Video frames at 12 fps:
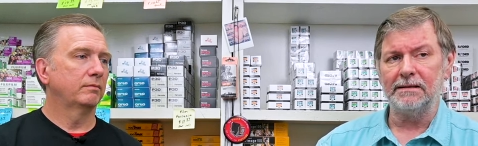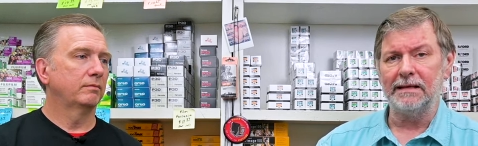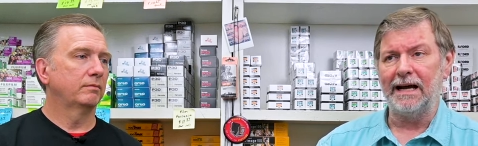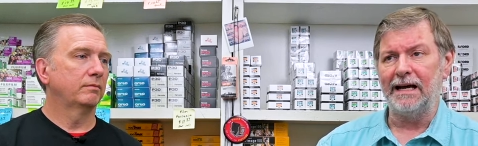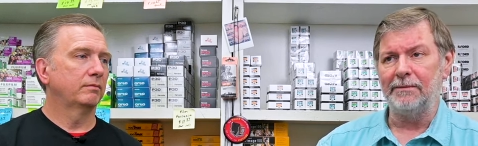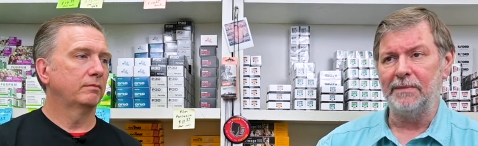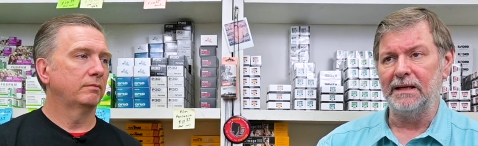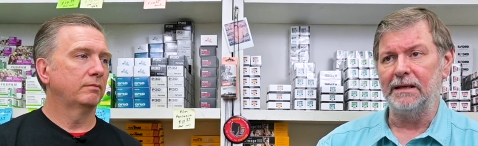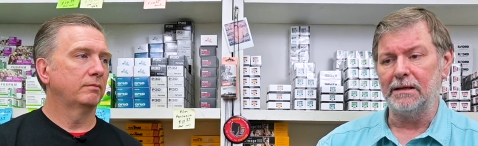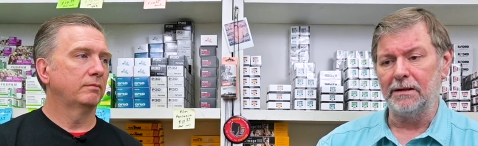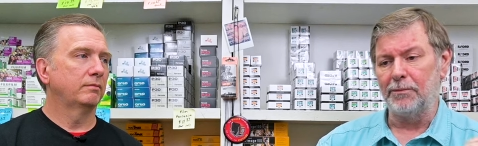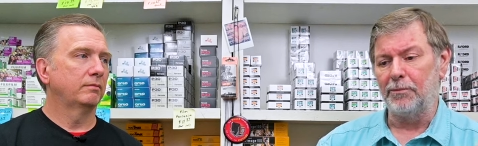Speaker 1: side
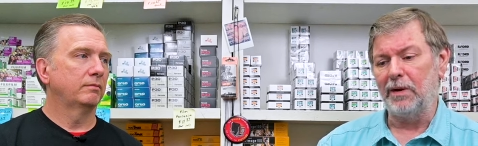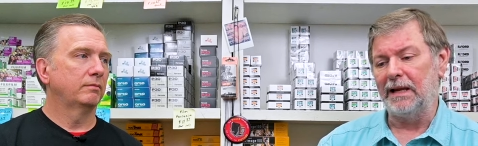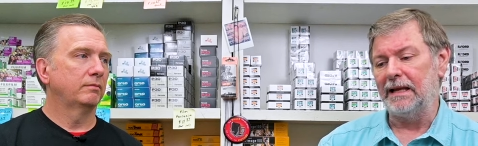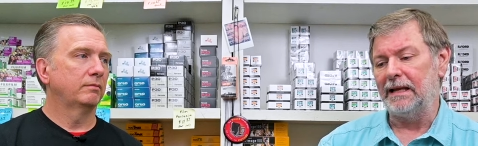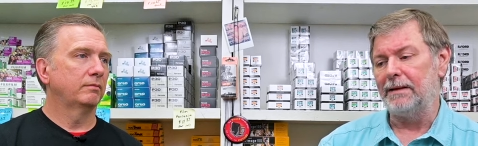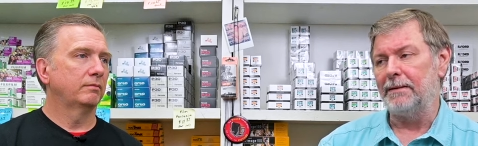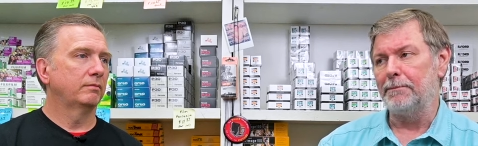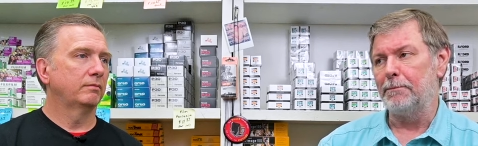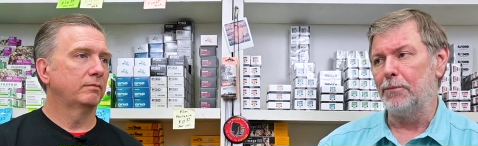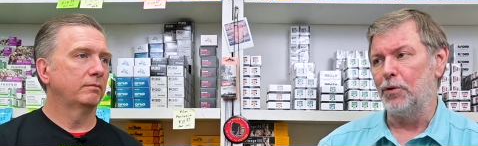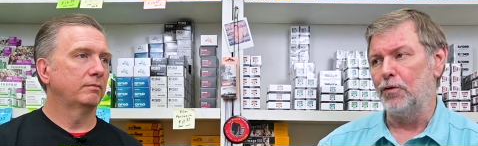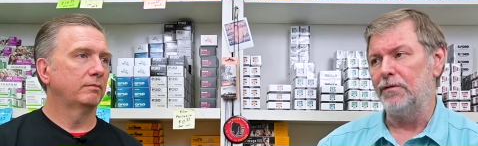being completely
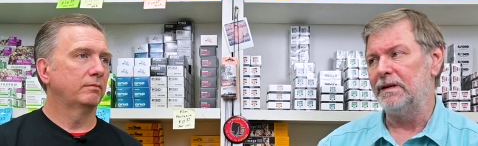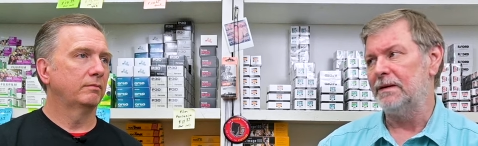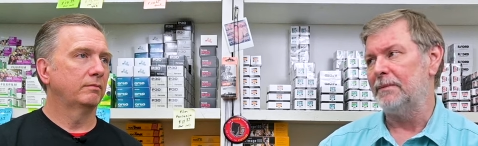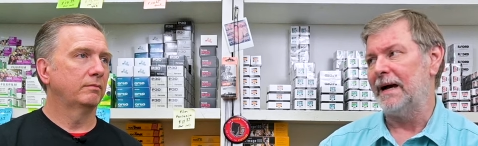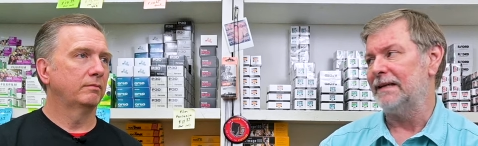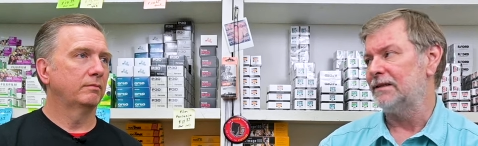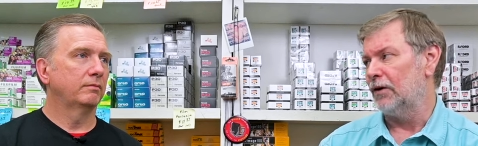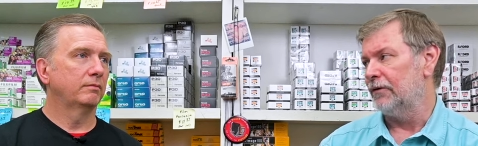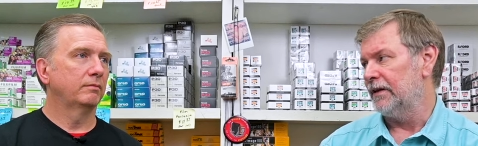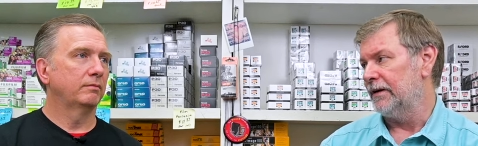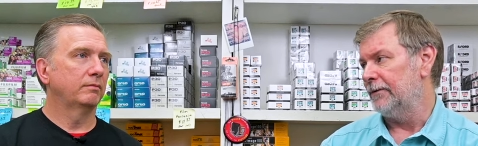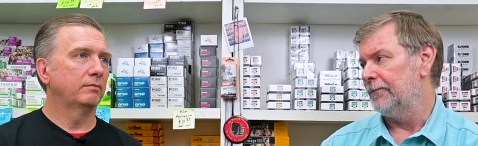moved in mass
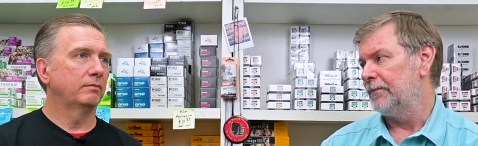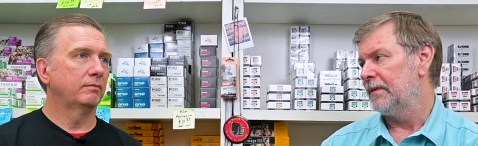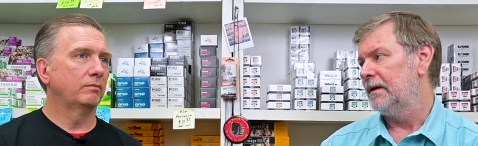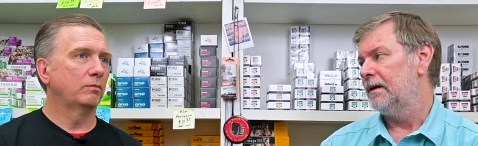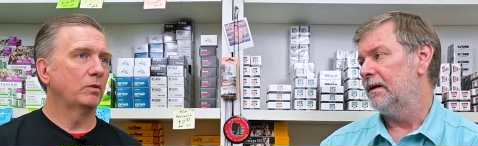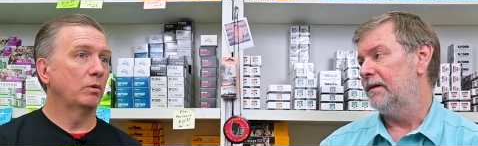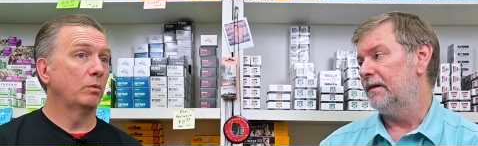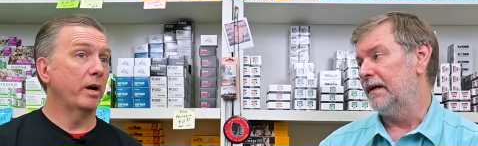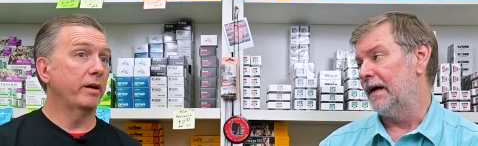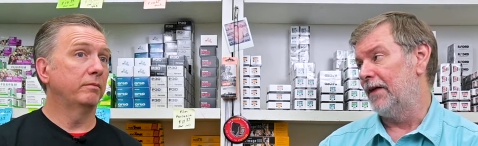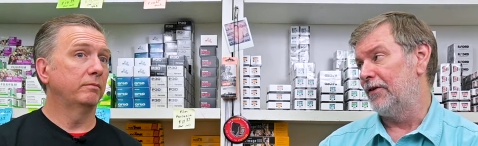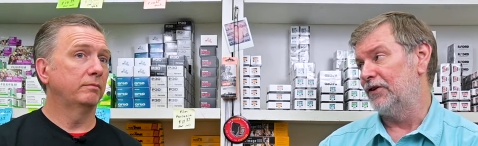over there.
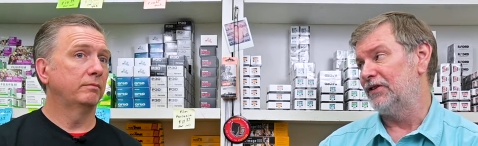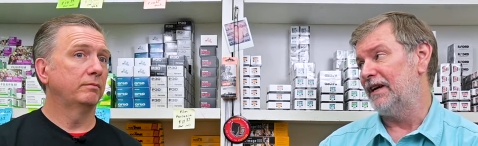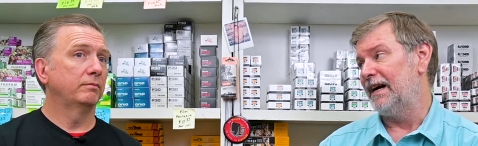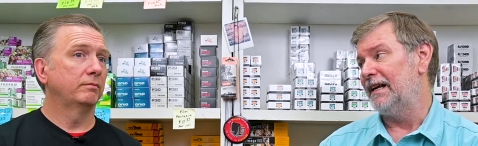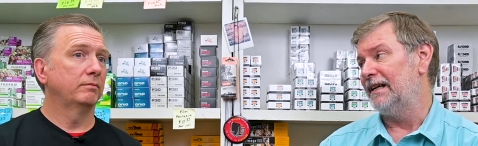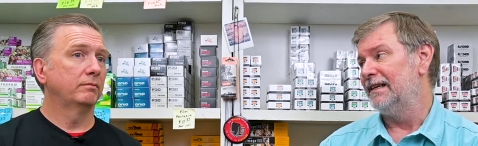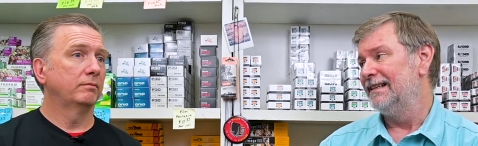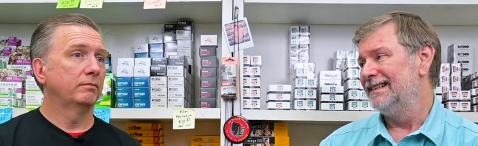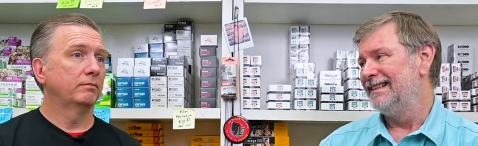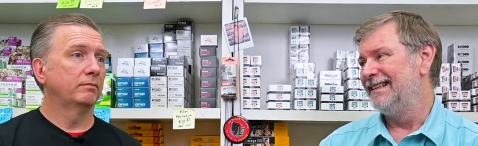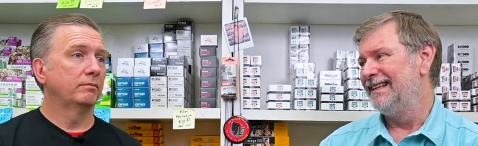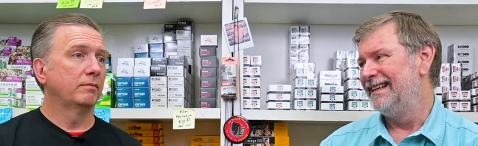
Speaker 2: Right. The other side.
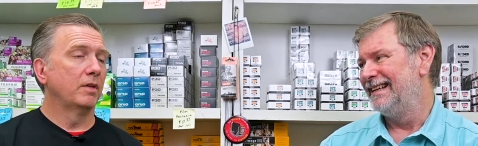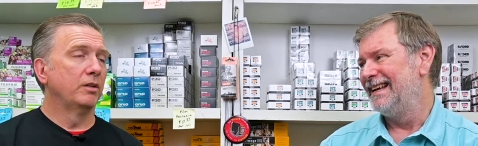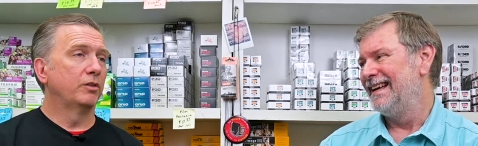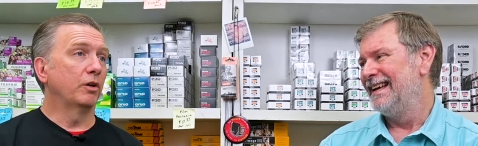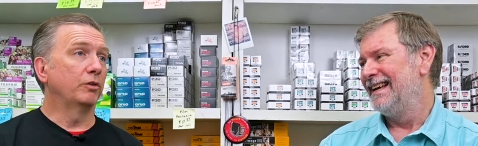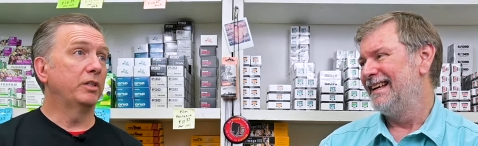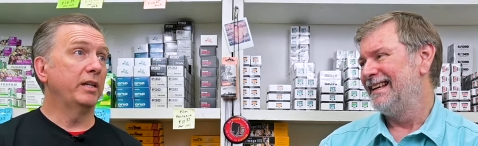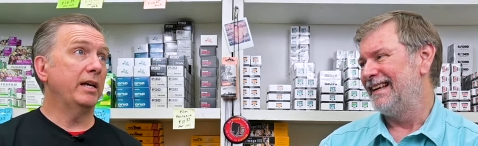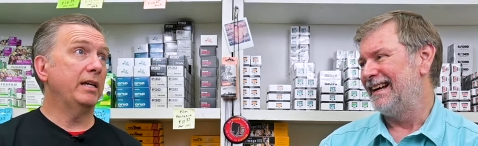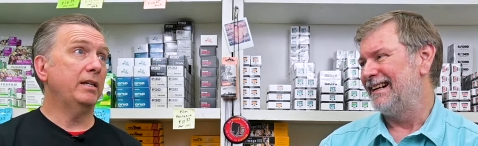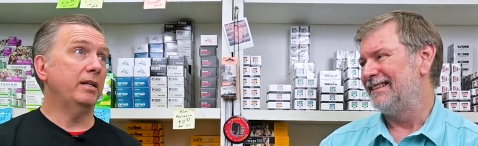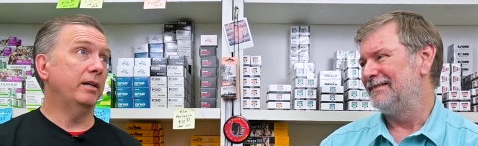So
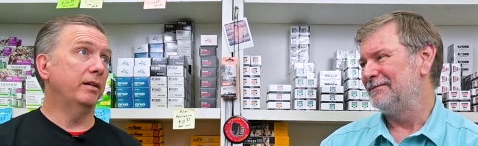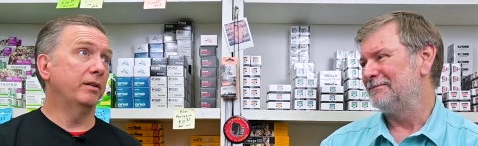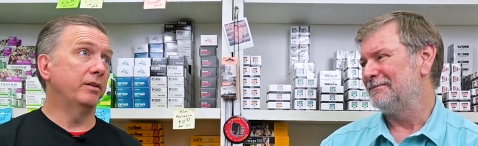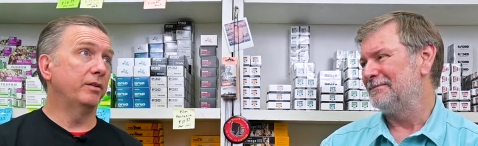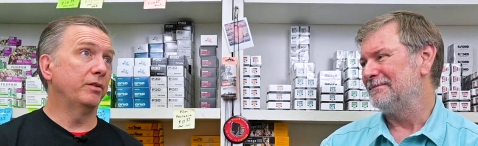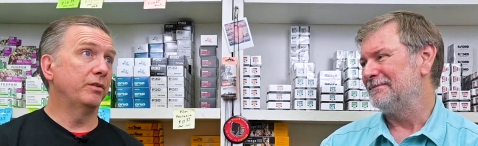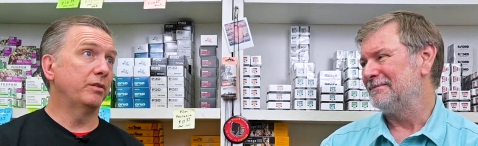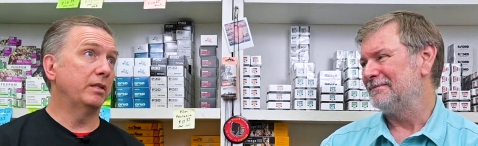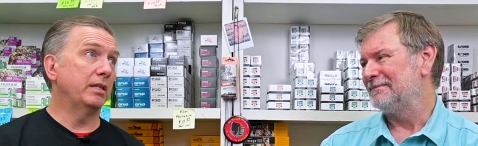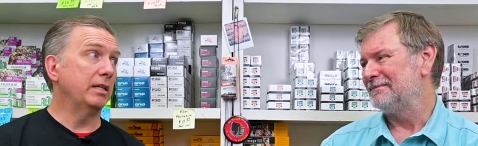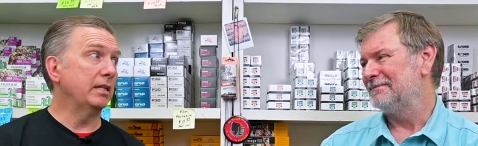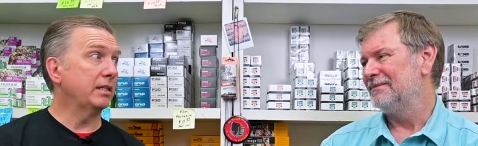today yeah. is
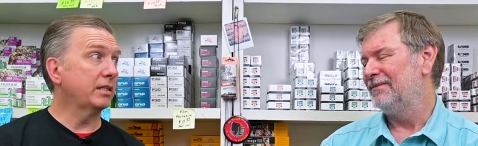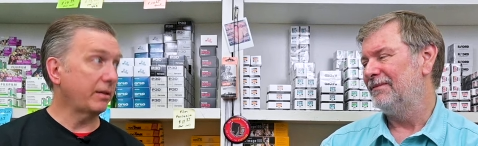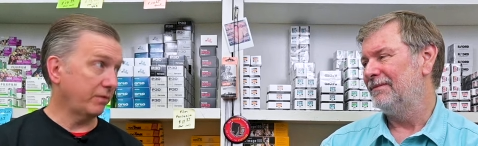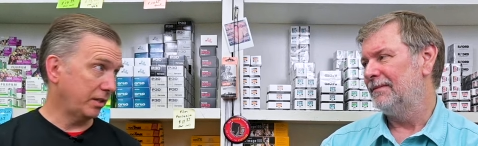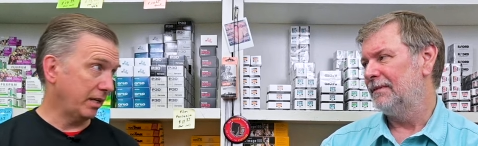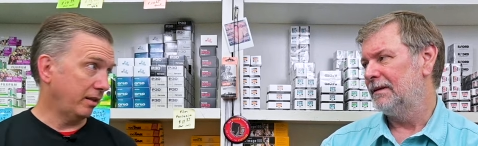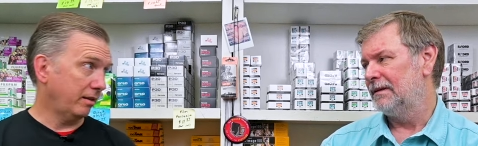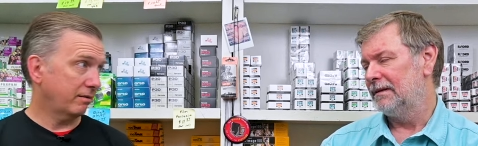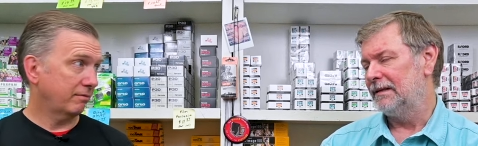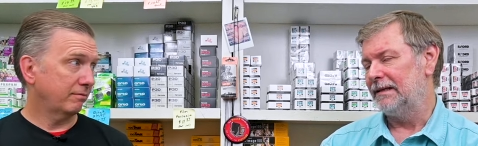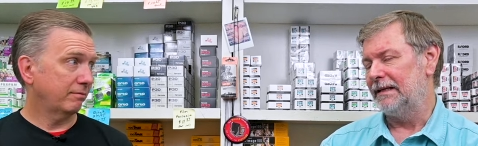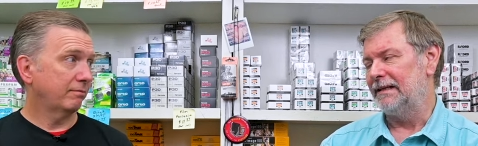the
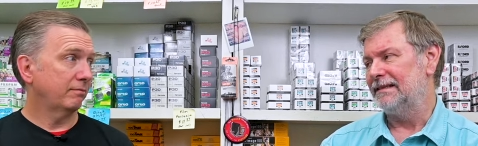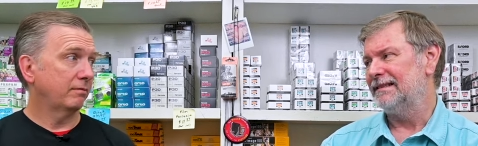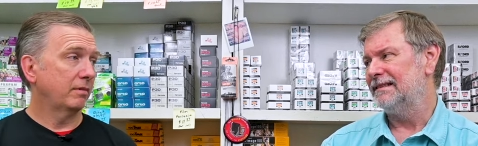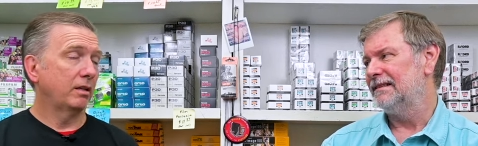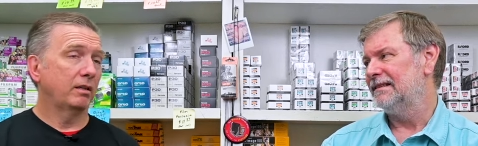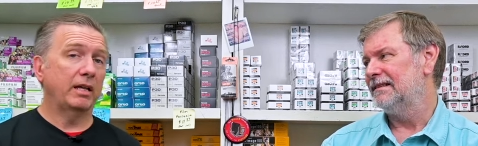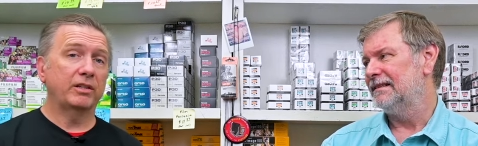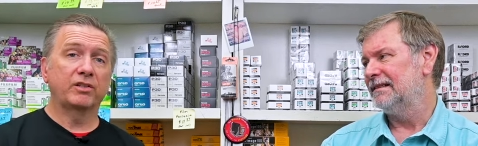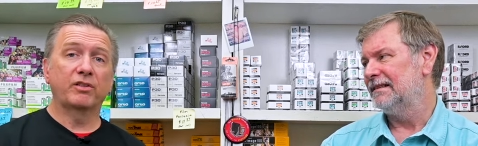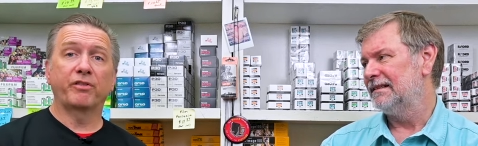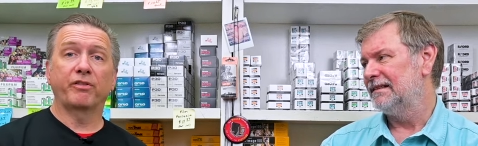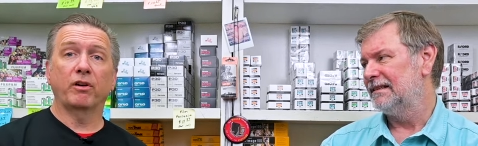seventeenth. Yes.
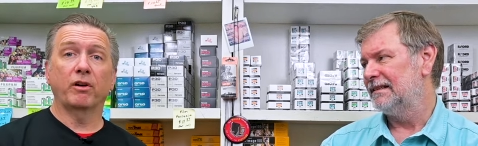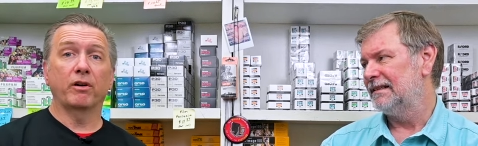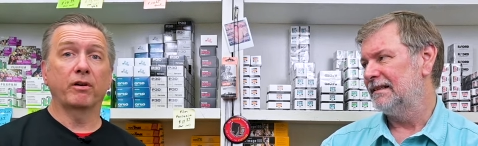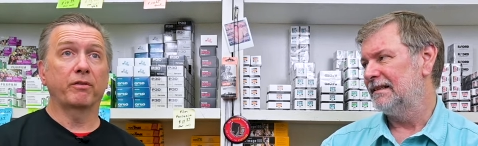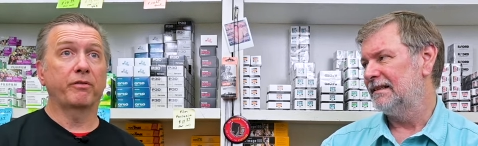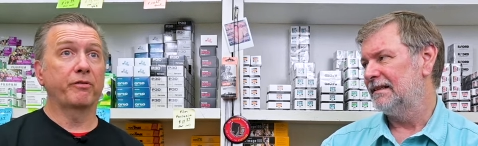That's uh,